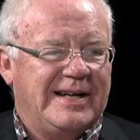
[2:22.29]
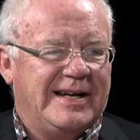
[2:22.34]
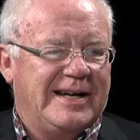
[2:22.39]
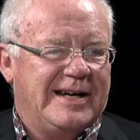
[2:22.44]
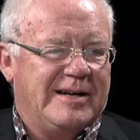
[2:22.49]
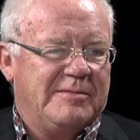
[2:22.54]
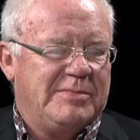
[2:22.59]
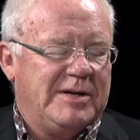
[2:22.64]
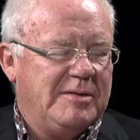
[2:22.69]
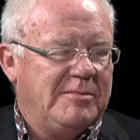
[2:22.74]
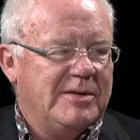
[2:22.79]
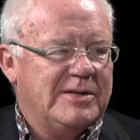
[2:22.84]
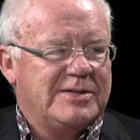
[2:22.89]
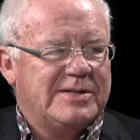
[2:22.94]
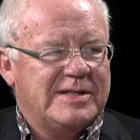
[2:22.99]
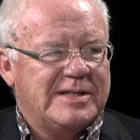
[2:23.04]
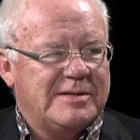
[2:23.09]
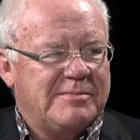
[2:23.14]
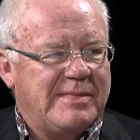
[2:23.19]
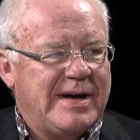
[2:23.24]
uh,
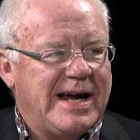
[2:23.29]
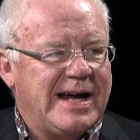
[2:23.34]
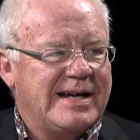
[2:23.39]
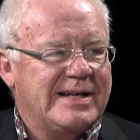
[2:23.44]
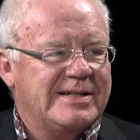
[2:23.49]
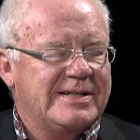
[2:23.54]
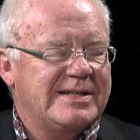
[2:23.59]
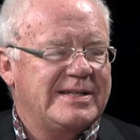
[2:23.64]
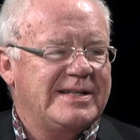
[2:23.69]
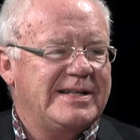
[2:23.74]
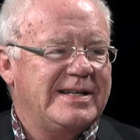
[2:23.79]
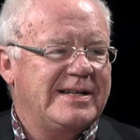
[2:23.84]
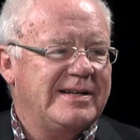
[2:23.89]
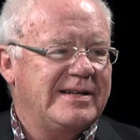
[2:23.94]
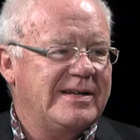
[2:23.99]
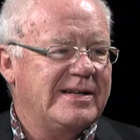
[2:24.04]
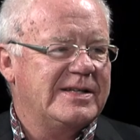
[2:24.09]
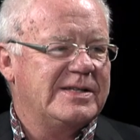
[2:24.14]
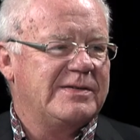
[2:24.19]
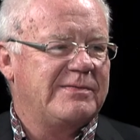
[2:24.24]
publishes a magazine,
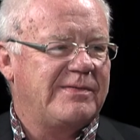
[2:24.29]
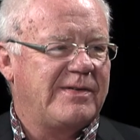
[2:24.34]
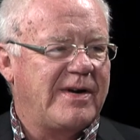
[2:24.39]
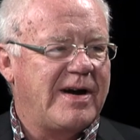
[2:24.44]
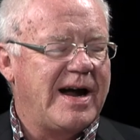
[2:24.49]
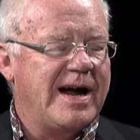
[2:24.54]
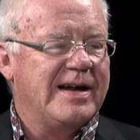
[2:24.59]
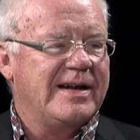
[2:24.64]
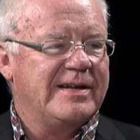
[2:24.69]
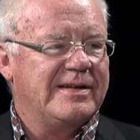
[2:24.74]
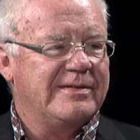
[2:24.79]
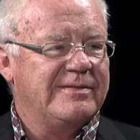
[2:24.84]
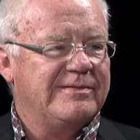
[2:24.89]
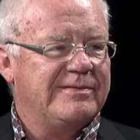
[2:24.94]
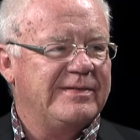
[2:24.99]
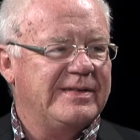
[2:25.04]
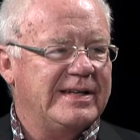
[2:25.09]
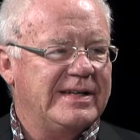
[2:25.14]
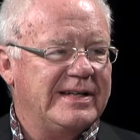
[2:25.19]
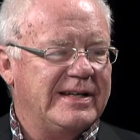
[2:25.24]
and does a variety
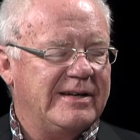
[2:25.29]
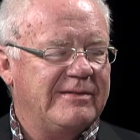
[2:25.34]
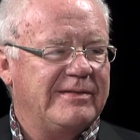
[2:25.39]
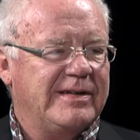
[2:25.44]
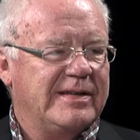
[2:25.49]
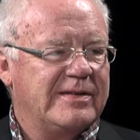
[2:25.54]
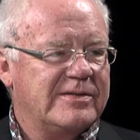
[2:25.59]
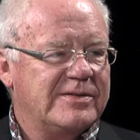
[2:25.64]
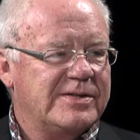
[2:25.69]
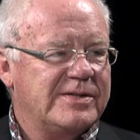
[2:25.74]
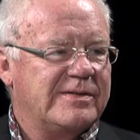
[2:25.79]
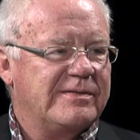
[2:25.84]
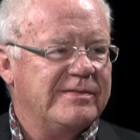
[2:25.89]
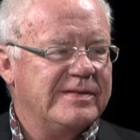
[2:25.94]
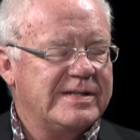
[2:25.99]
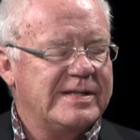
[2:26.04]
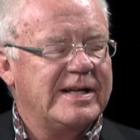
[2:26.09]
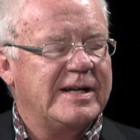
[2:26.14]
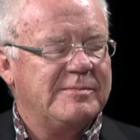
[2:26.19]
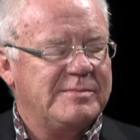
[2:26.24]
of, uh, of other
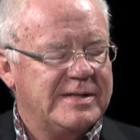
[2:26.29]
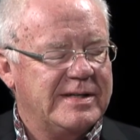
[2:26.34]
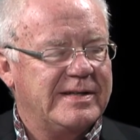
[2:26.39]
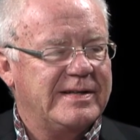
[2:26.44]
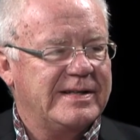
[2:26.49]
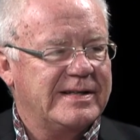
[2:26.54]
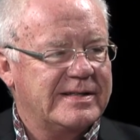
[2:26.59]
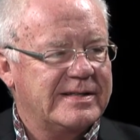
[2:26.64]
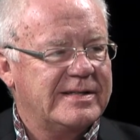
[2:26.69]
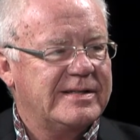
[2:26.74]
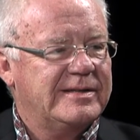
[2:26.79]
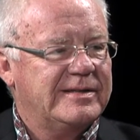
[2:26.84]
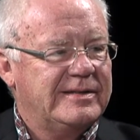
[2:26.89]
service types of things.